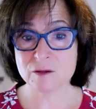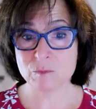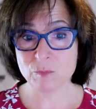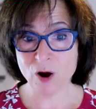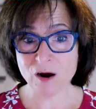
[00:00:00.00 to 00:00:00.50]
the
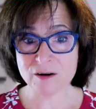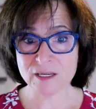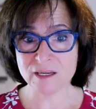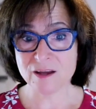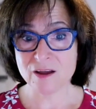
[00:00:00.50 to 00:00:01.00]

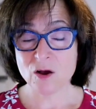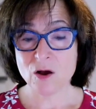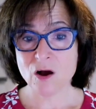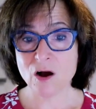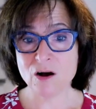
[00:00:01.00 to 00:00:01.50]
party
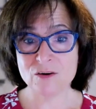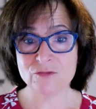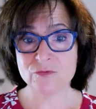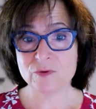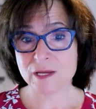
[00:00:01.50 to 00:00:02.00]

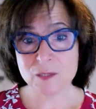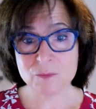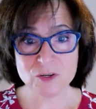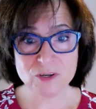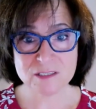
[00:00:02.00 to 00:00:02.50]
of
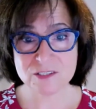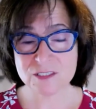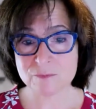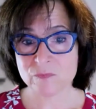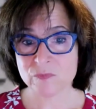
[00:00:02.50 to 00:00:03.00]

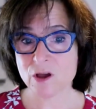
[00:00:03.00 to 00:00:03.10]
immigrants,